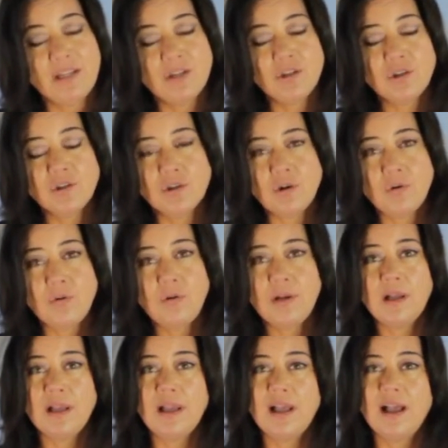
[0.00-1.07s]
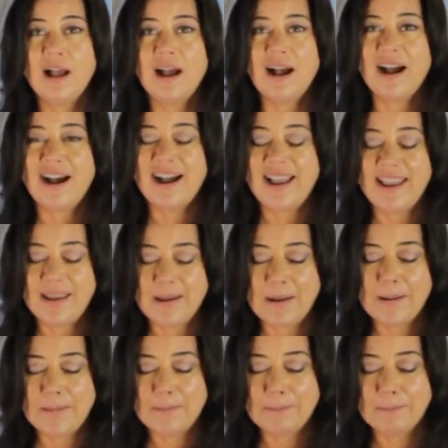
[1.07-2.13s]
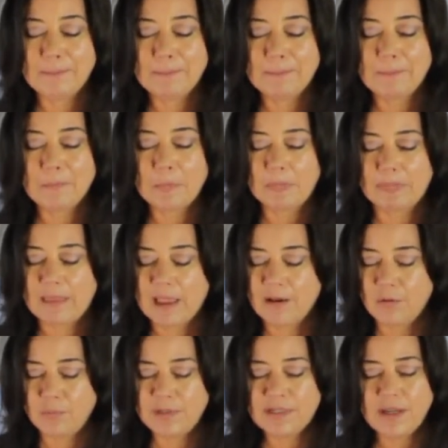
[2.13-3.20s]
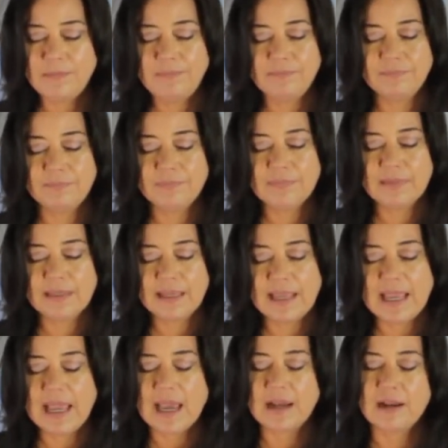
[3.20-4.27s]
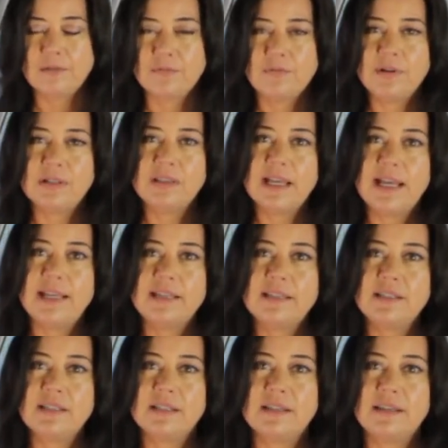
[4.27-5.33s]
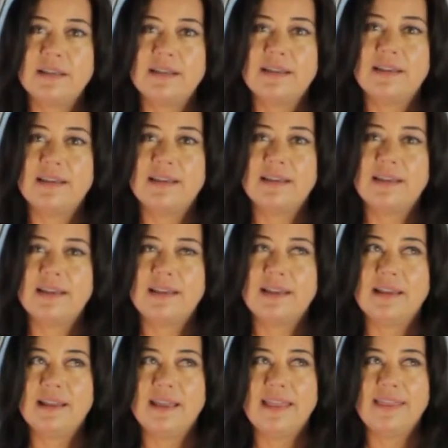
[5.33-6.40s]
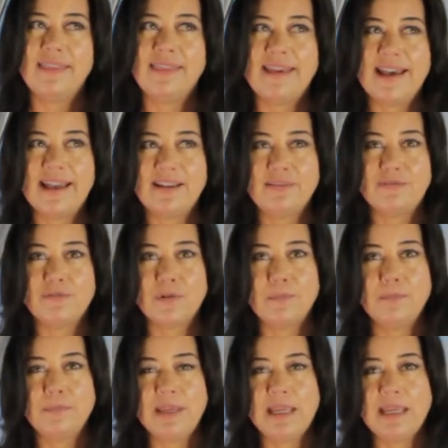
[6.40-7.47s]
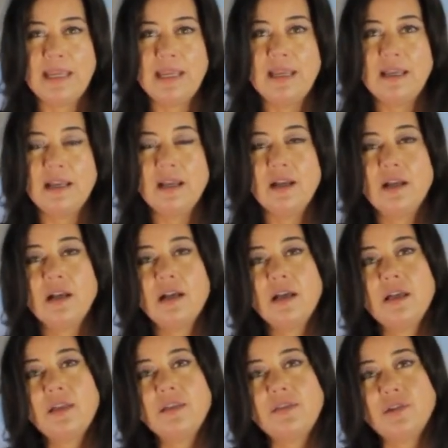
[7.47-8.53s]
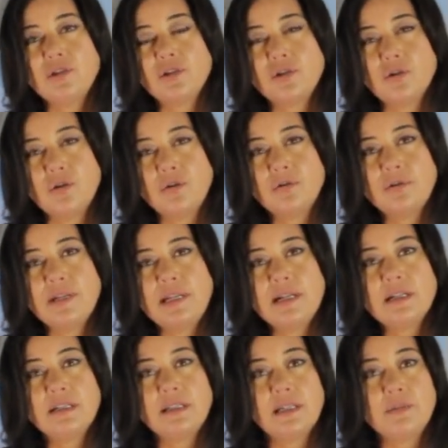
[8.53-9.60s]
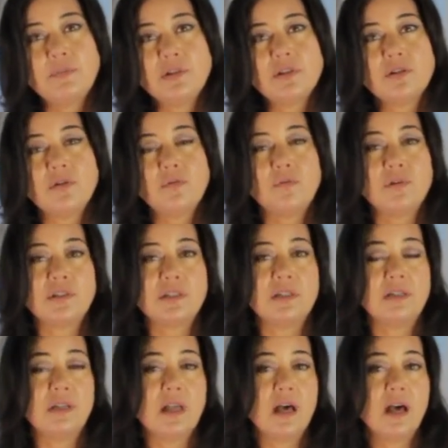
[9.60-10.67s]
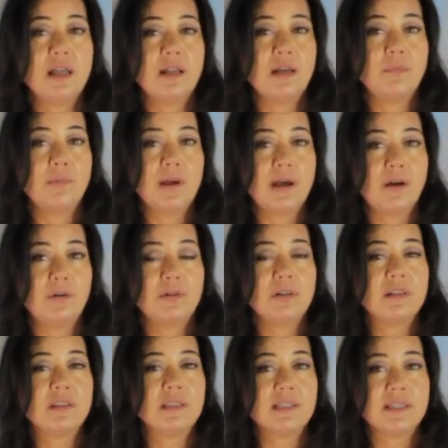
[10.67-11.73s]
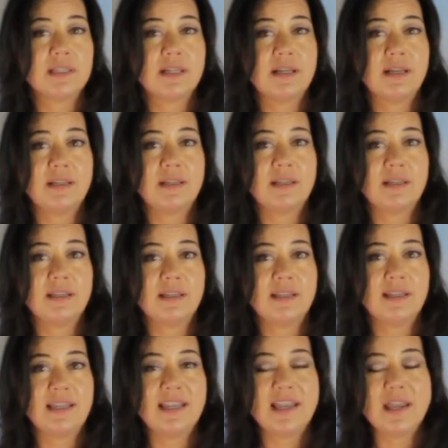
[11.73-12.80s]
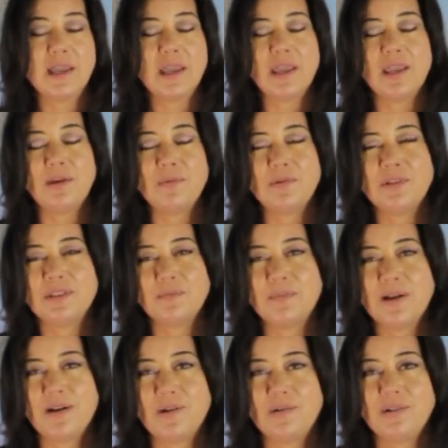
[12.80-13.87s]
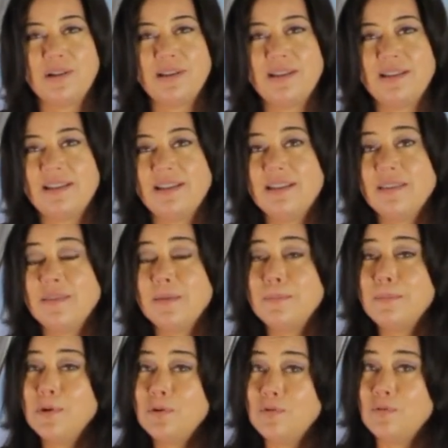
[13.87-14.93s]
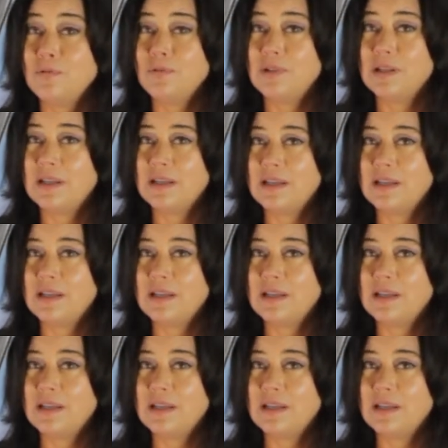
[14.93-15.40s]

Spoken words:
So I opened up, and I realized that for me, the solar eclipse was not about the sun. It was about the moon.